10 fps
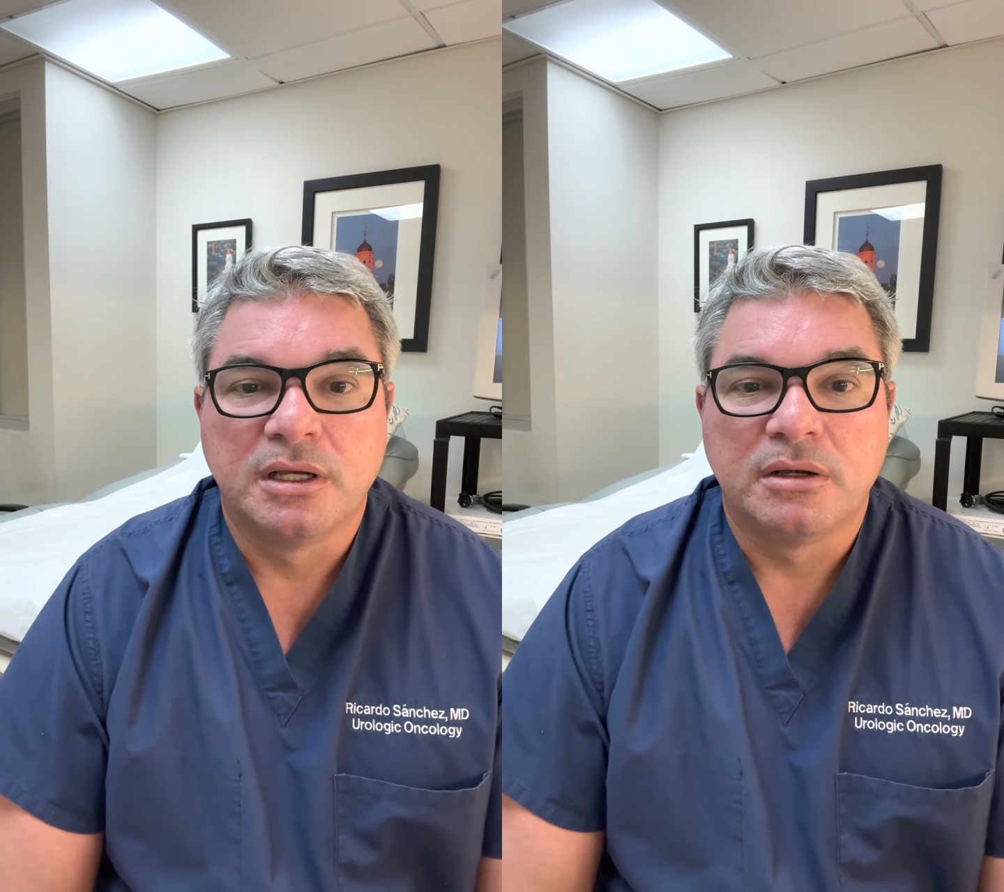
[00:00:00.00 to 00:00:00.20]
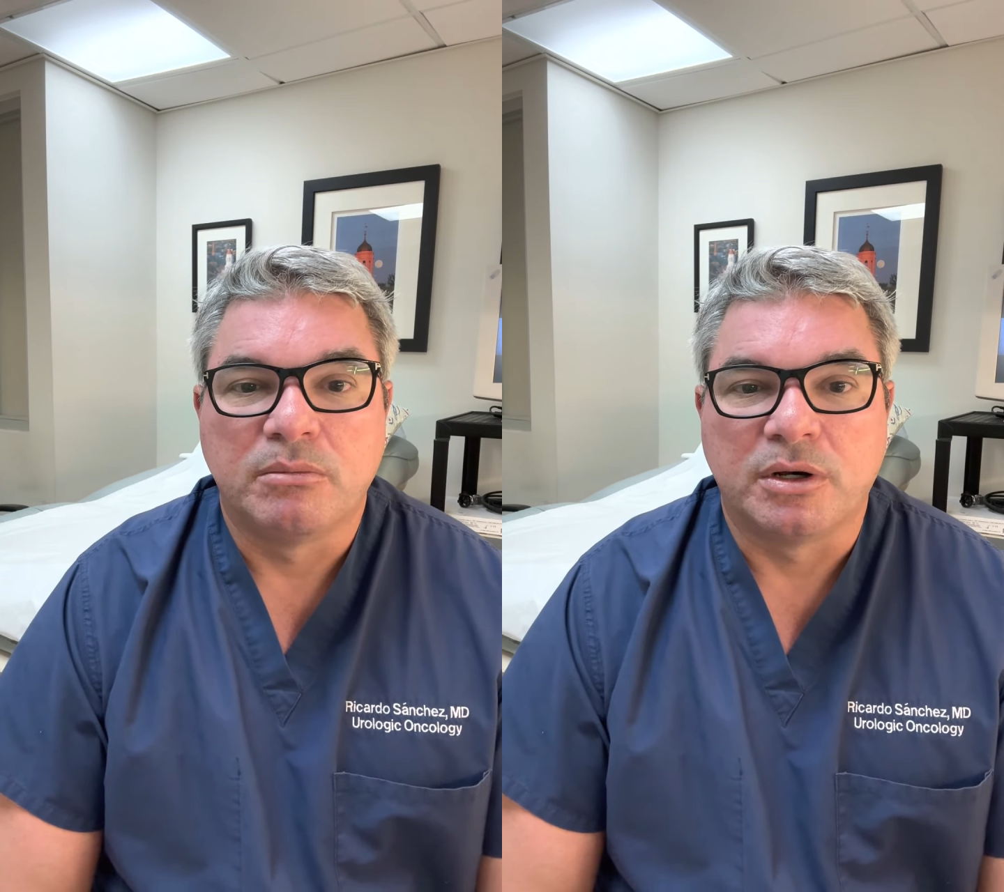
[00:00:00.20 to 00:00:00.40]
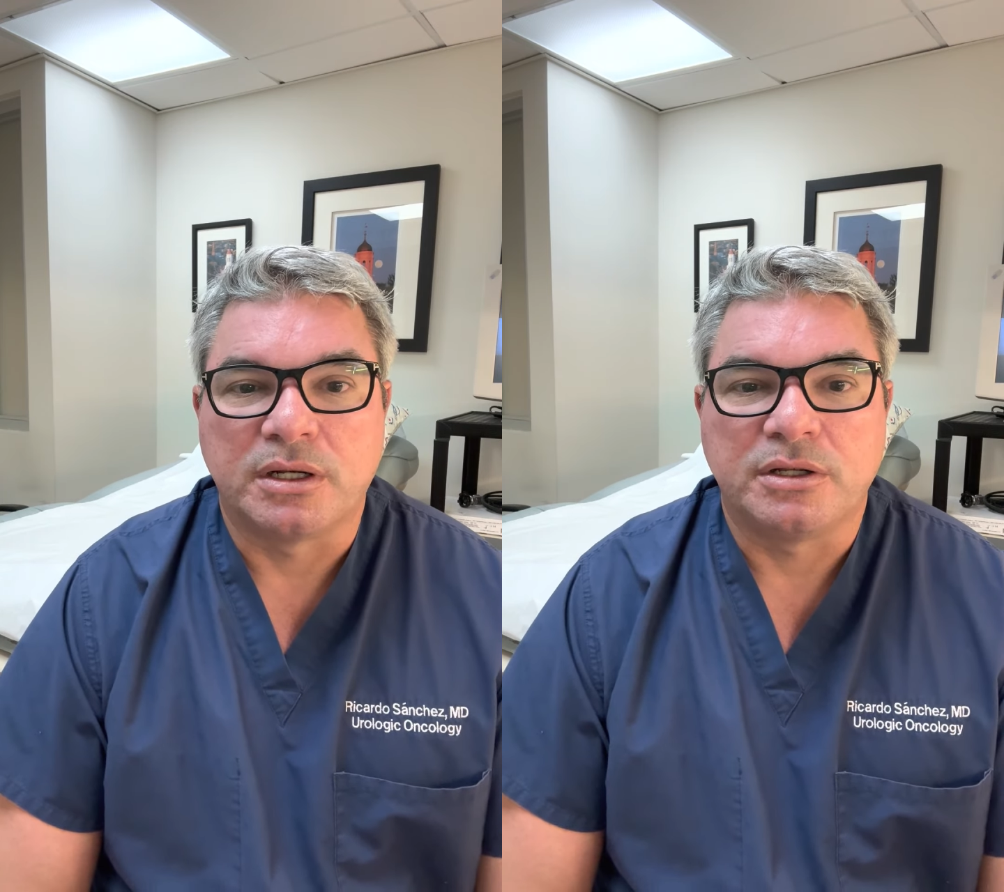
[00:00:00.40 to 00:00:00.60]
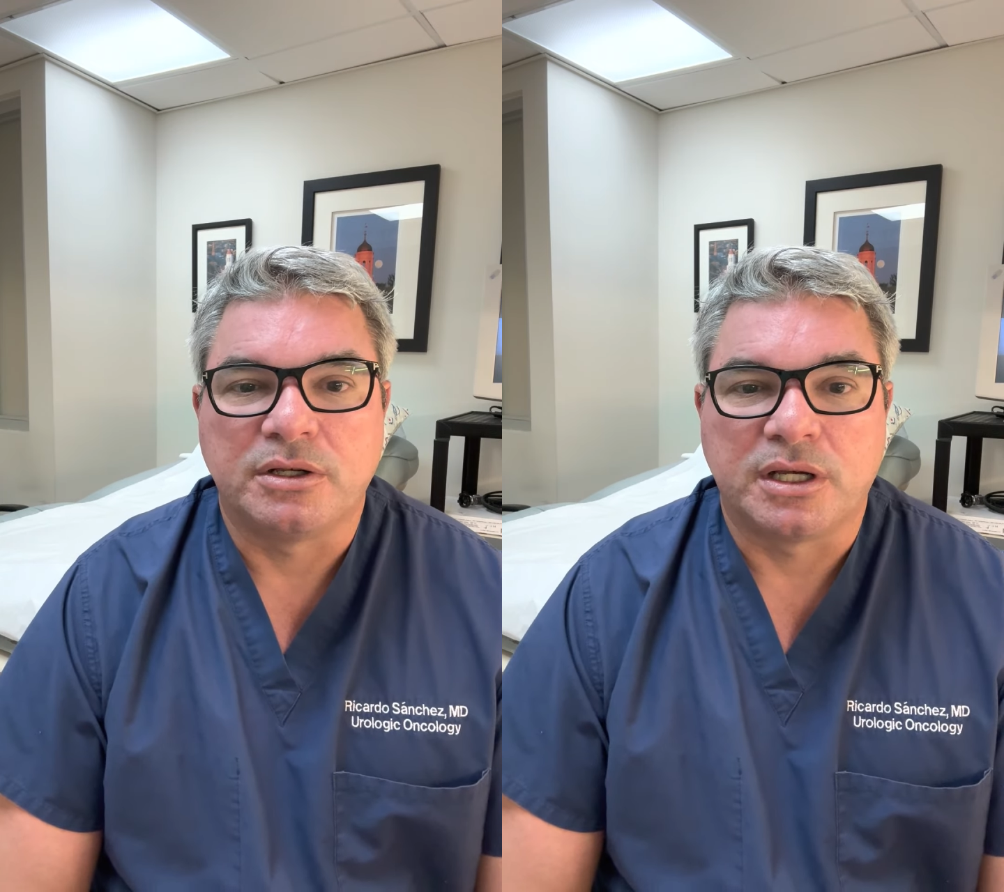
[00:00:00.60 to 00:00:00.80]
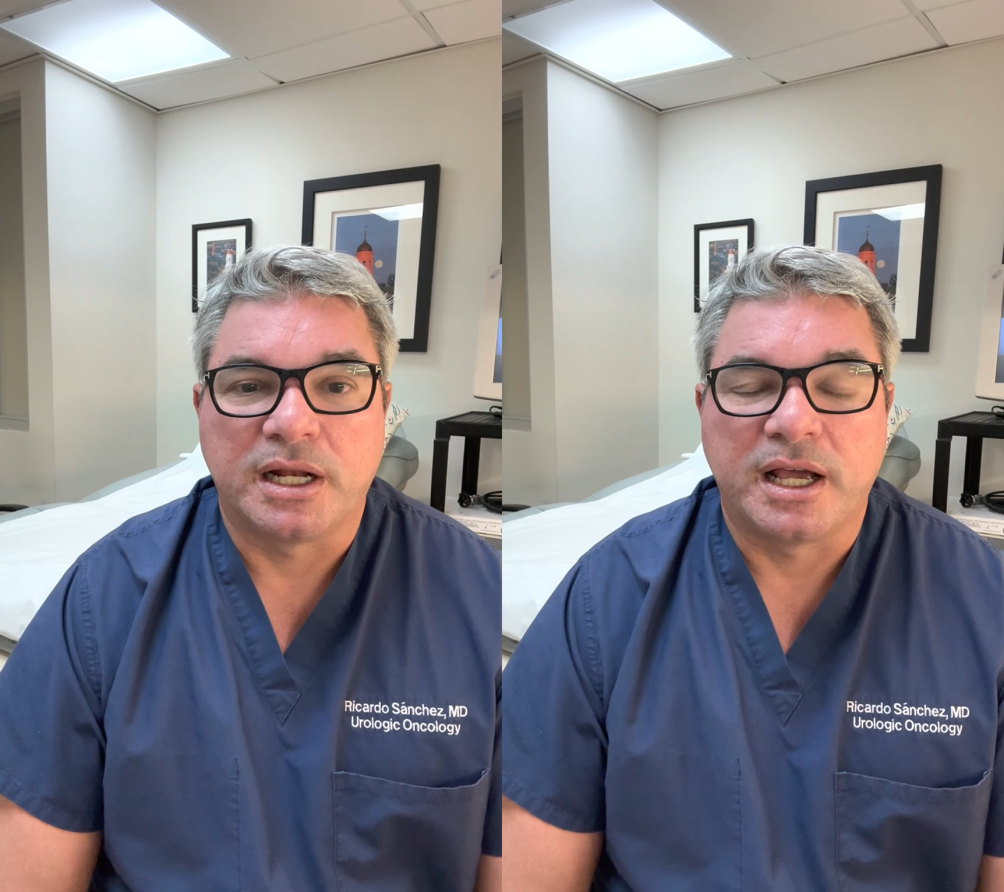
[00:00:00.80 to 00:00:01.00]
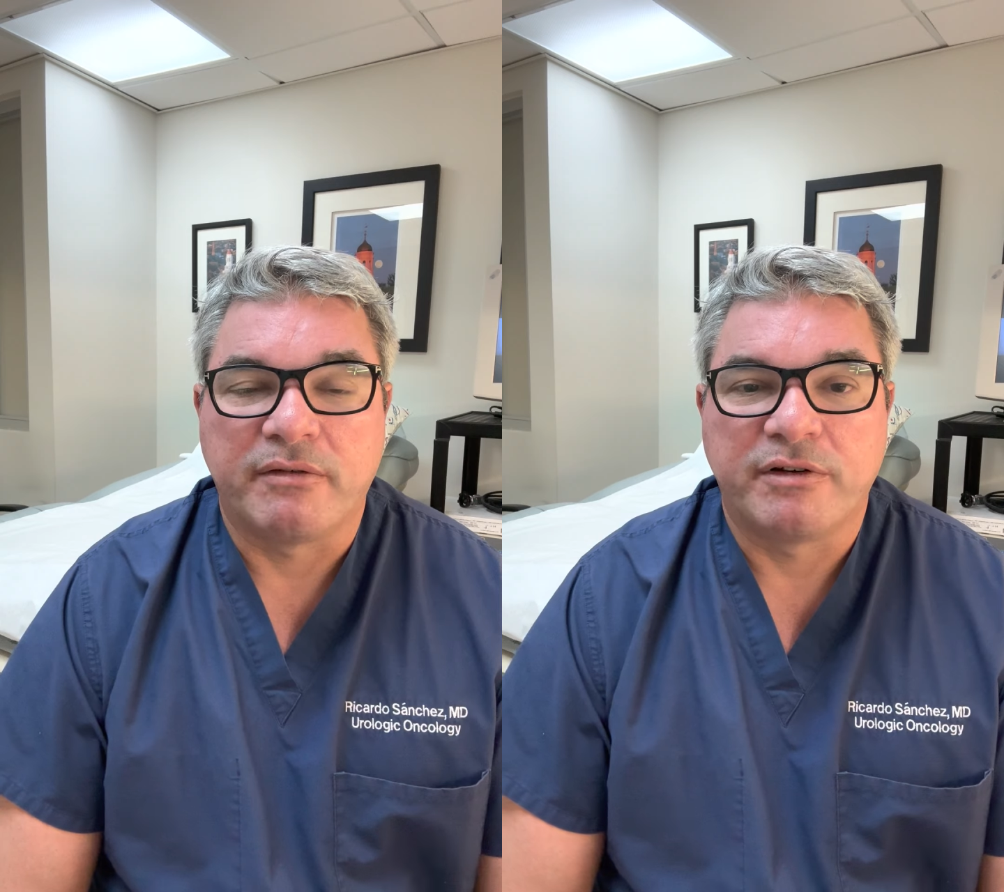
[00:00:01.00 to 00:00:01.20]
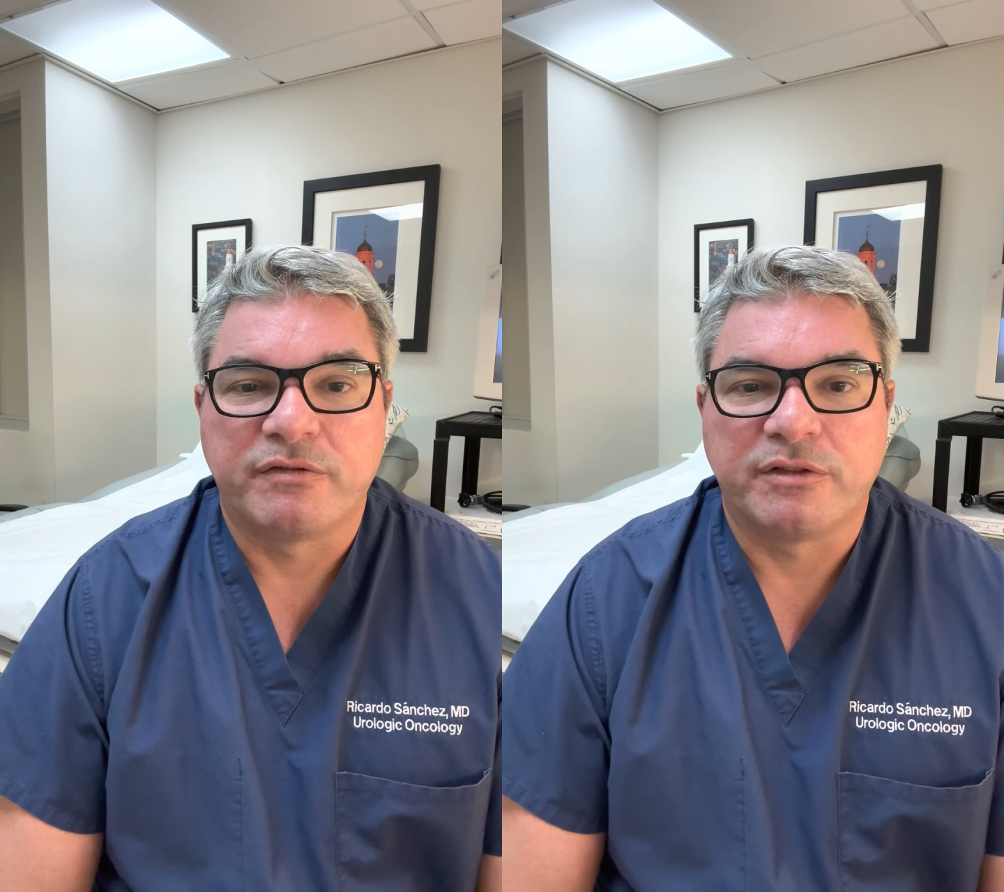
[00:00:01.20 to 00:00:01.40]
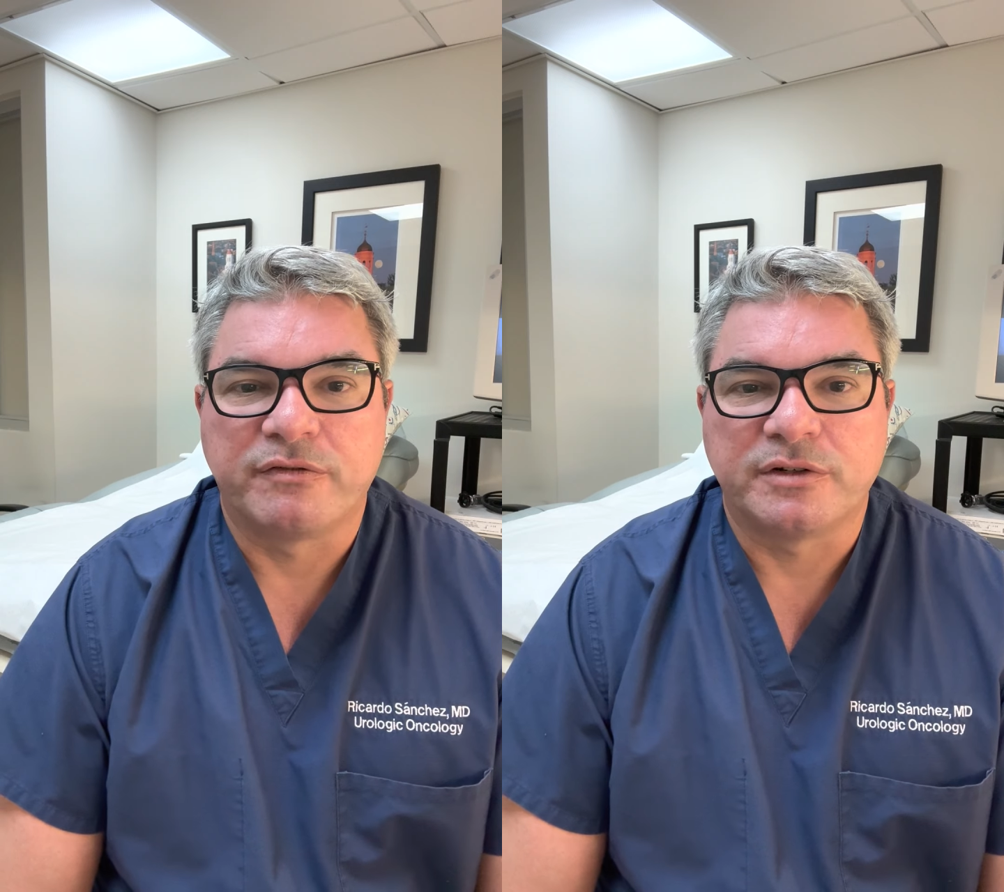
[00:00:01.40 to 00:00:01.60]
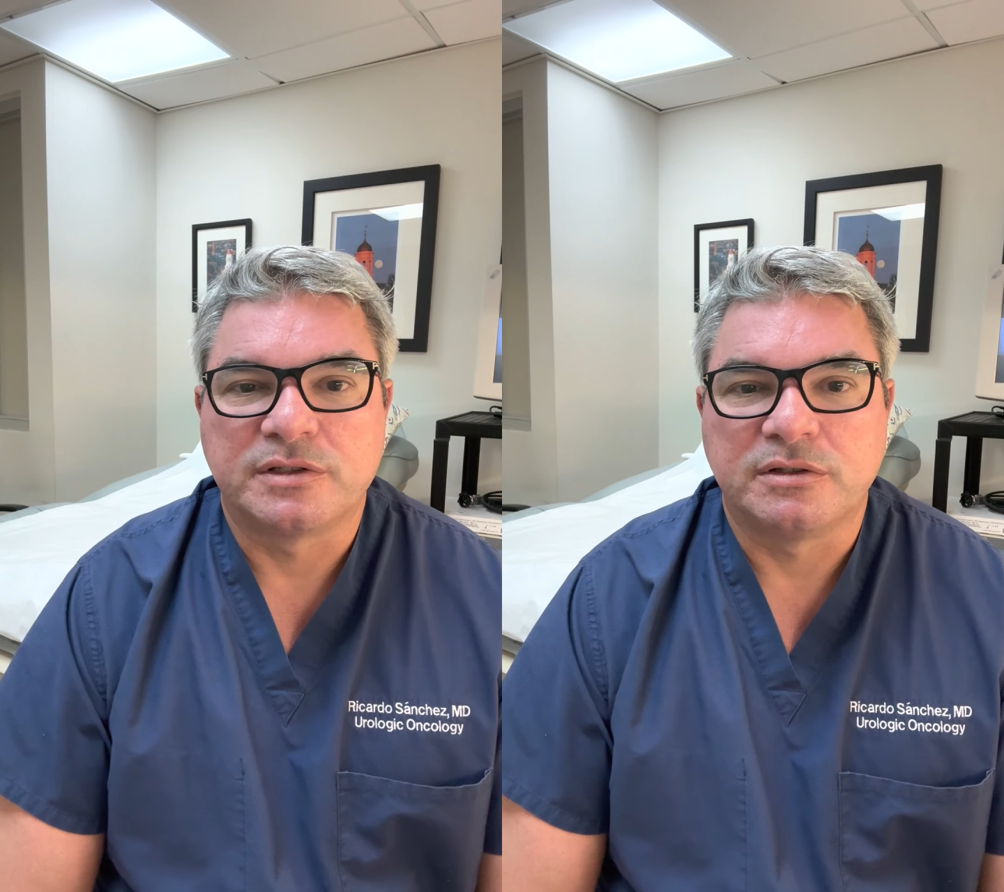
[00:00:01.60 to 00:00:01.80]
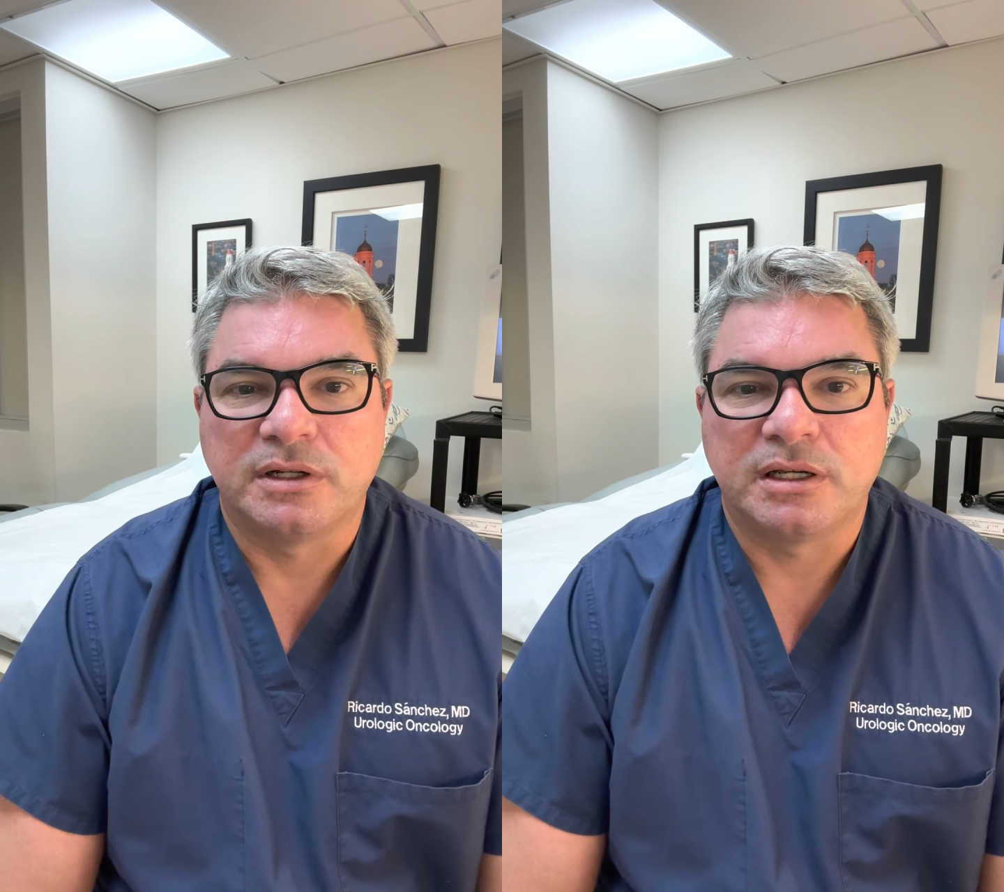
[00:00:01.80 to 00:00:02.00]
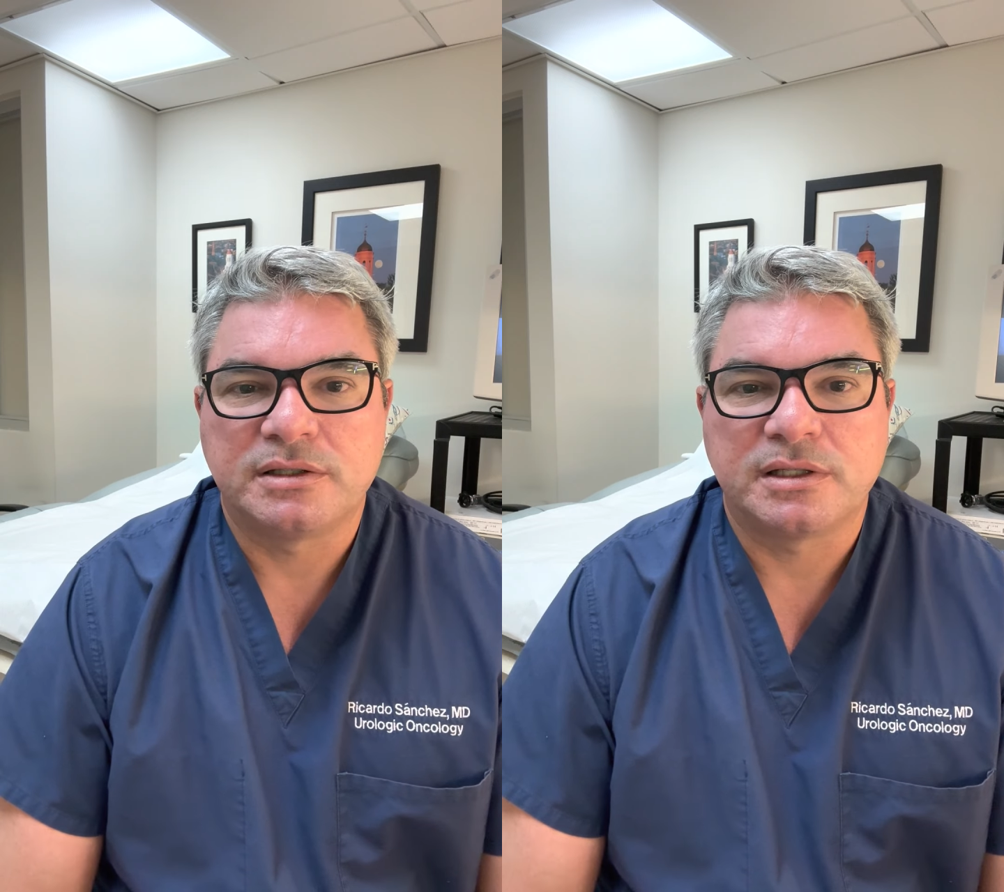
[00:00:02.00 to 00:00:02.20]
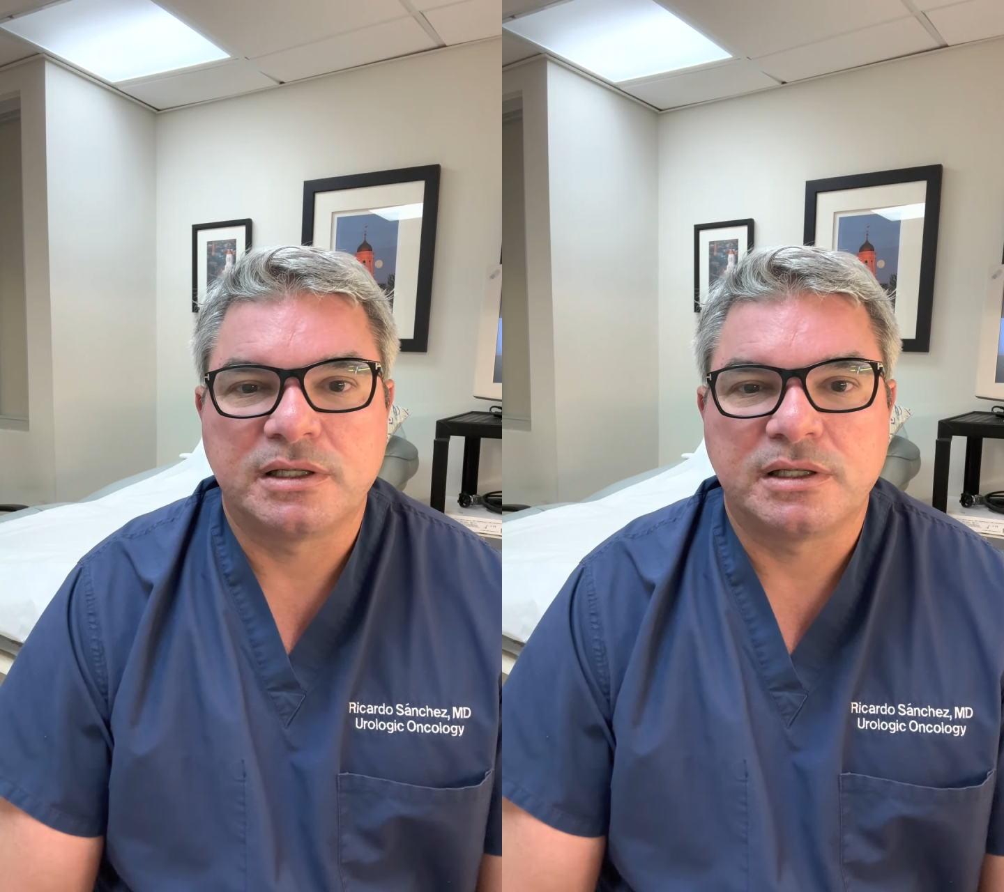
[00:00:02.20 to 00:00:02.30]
but you can have it for the first 2 days.